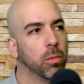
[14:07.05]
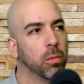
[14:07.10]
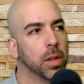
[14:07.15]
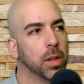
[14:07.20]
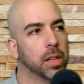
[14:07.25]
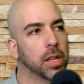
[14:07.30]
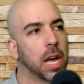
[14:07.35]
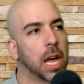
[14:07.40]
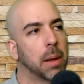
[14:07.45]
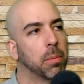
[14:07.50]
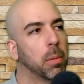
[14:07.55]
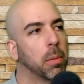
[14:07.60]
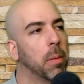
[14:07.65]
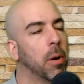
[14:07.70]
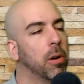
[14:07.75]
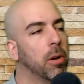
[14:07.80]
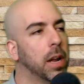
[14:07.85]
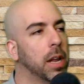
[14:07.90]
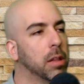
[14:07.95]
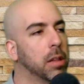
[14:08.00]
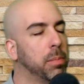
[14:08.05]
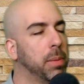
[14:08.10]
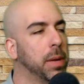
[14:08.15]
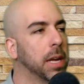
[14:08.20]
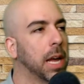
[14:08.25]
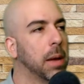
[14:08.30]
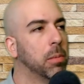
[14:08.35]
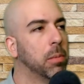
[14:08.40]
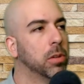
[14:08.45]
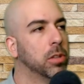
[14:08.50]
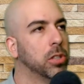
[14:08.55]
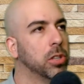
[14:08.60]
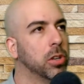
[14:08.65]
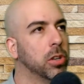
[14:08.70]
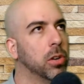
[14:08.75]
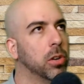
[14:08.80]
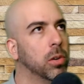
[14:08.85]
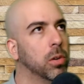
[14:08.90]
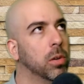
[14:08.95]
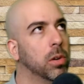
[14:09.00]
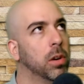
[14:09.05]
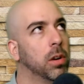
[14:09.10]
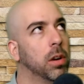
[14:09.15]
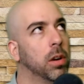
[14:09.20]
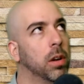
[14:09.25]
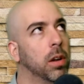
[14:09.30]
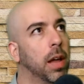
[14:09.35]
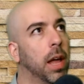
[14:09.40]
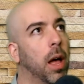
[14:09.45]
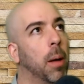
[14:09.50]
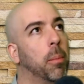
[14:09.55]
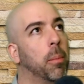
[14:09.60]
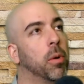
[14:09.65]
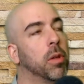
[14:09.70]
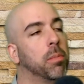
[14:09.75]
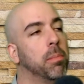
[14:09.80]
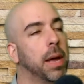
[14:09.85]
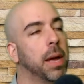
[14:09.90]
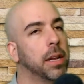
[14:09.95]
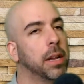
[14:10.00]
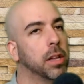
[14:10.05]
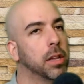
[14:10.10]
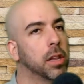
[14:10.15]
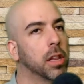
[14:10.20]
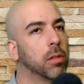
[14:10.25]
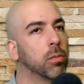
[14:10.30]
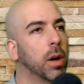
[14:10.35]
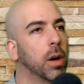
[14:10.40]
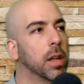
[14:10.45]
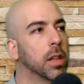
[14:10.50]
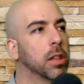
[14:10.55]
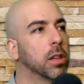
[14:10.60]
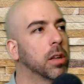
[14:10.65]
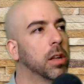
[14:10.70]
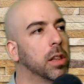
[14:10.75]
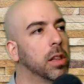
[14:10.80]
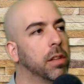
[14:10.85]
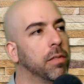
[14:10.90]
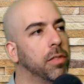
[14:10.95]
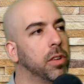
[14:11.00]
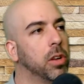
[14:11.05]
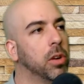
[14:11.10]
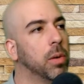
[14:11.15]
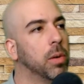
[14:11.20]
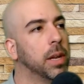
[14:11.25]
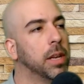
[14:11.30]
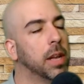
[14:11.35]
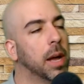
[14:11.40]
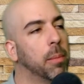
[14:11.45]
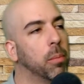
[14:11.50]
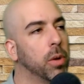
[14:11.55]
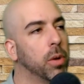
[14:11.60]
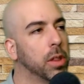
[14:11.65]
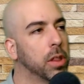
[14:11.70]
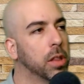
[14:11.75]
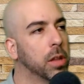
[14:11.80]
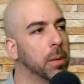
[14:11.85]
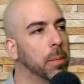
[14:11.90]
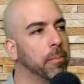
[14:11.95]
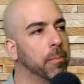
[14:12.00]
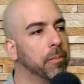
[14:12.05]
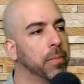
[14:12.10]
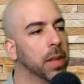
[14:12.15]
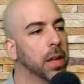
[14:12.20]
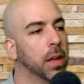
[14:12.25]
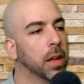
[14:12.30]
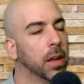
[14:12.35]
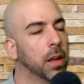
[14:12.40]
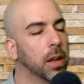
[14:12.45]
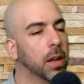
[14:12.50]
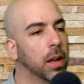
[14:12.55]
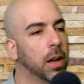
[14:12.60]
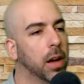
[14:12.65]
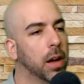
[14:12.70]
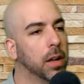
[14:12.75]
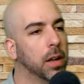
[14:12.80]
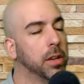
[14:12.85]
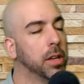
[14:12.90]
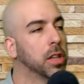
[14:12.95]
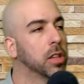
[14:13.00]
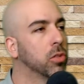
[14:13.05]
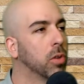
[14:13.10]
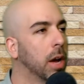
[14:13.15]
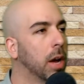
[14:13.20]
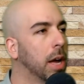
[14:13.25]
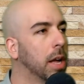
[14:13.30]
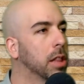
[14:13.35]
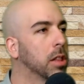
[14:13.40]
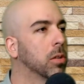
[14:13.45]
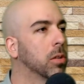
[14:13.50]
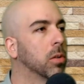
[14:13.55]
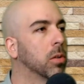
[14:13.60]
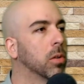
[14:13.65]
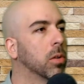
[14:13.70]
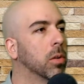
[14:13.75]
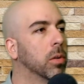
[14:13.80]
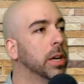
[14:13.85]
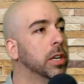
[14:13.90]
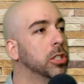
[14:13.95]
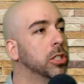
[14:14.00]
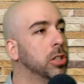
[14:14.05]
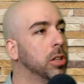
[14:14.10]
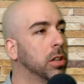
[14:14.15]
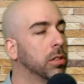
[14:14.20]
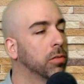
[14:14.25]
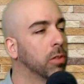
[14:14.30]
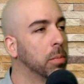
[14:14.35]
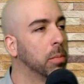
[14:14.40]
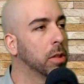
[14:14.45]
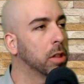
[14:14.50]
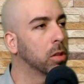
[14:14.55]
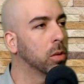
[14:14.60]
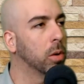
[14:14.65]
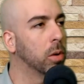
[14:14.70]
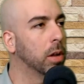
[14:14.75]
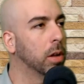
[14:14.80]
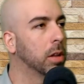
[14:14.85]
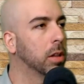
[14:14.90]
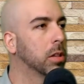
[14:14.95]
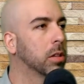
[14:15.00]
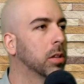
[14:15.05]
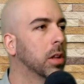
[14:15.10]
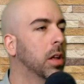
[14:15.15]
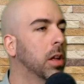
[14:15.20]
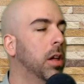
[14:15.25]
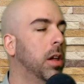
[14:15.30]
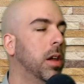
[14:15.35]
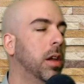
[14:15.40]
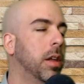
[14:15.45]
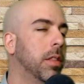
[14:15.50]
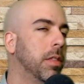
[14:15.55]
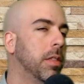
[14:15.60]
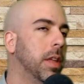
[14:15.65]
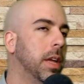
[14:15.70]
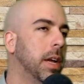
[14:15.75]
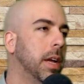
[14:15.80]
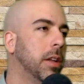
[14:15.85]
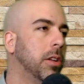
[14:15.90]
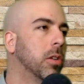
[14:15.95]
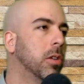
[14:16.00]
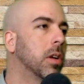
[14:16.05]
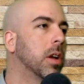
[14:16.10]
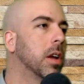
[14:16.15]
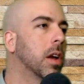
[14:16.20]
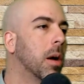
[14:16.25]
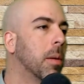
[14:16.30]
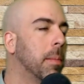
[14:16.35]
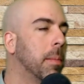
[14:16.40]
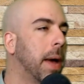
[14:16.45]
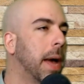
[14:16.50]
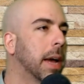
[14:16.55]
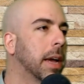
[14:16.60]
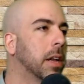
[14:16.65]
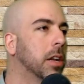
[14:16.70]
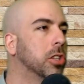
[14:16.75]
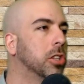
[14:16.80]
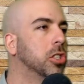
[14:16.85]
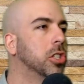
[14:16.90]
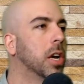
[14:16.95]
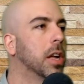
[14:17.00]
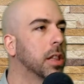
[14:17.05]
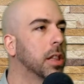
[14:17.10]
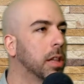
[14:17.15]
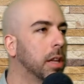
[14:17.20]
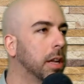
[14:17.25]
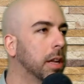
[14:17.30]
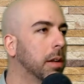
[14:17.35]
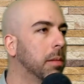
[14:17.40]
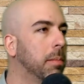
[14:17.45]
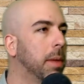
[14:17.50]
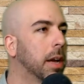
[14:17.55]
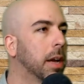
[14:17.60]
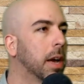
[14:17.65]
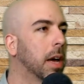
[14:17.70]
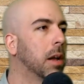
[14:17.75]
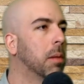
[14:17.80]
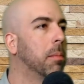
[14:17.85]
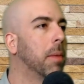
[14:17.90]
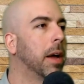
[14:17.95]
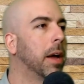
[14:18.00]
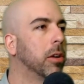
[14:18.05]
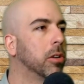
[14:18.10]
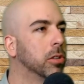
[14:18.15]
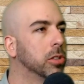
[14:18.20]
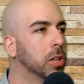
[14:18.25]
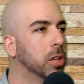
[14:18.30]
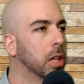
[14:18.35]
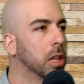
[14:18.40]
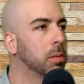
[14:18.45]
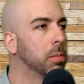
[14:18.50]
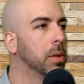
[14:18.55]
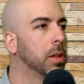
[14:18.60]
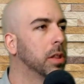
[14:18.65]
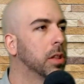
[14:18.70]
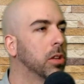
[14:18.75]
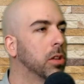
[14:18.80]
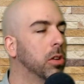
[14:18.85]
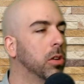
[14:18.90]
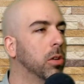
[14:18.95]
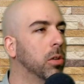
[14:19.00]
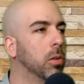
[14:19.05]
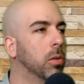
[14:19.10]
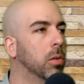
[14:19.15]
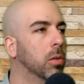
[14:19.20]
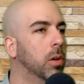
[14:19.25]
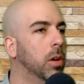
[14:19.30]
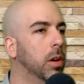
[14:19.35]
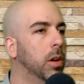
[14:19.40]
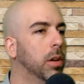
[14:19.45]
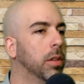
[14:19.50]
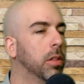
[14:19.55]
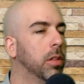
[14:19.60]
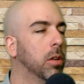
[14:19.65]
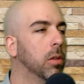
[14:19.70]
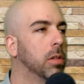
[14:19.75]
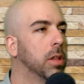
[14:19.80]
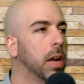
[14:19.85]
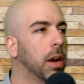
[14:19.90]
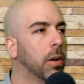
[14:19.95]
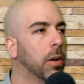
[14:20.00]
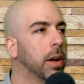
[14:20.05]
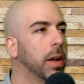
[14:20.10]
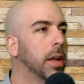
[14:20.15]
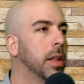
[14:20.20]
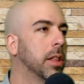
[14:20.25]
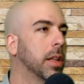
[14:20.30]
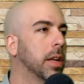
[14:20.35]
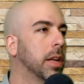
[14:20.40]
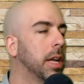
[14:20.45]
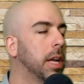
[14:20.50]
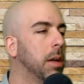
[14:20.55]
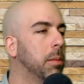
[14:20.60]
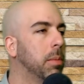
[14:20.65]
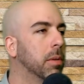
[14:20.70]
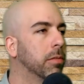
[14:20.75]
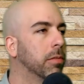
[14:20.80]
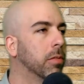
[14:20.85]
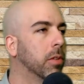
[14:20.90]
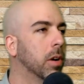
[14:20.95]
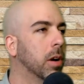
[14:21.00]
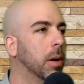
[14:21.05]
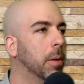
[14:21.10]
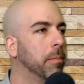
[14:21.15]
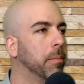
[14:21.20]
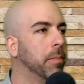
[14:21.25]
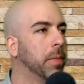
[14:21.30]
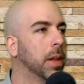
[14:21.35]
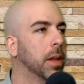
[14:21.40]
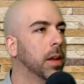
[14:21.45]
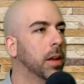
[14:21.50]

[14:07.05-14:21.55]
it's kind of promoted as being able to help with maintenance as well, because if you end up with some distress or issues from the soils, then you can come back and adjust it and make kind of minor adjustments to those areas and keep it from